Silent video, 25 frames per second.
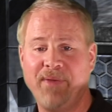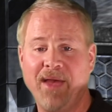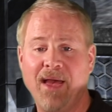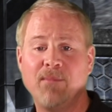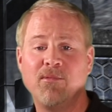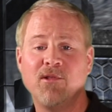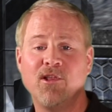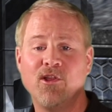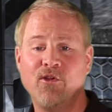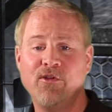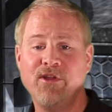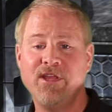
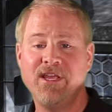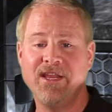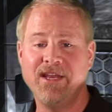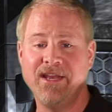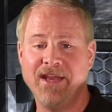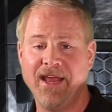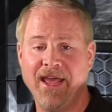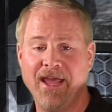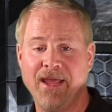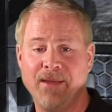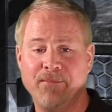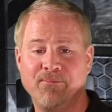
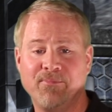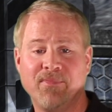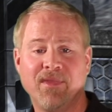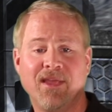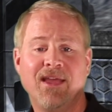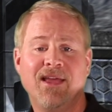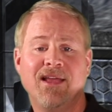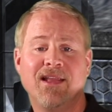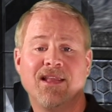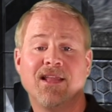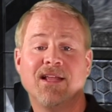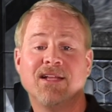Babylonian name.
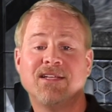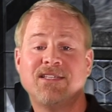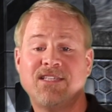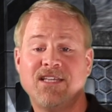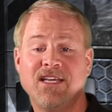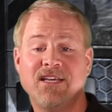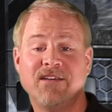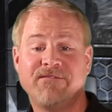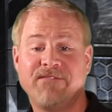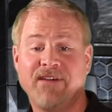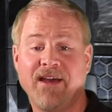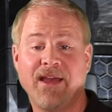Let's
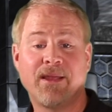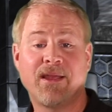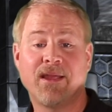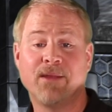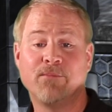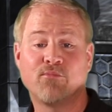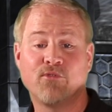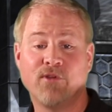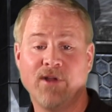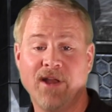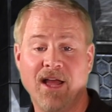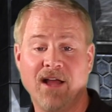see if I
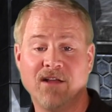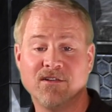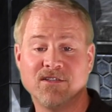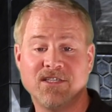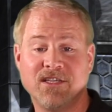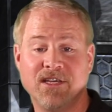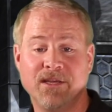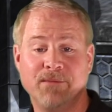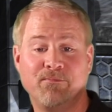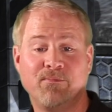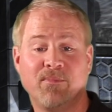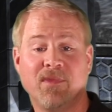can
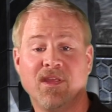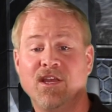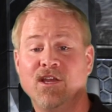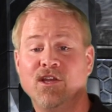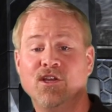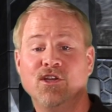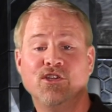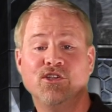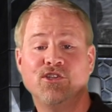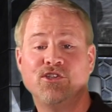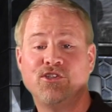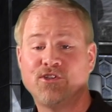pronounce it.
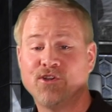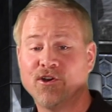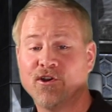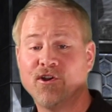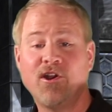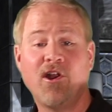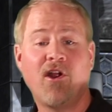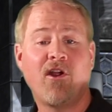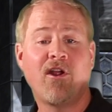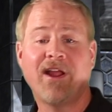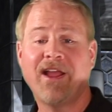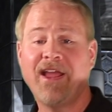
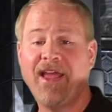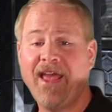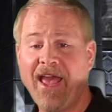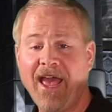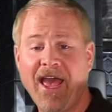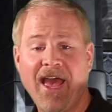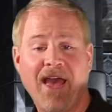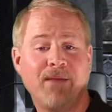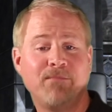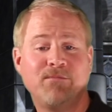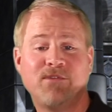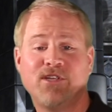Shurnar
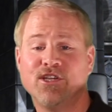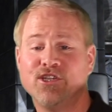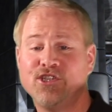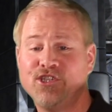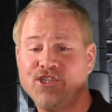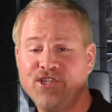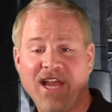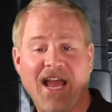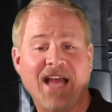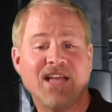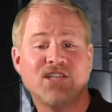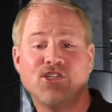Kab
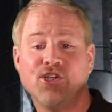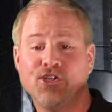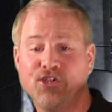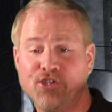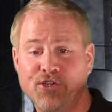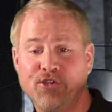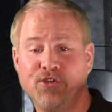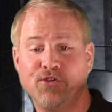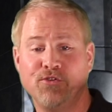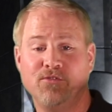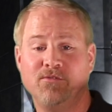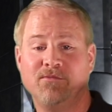
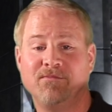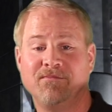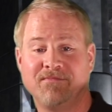Tashashatu.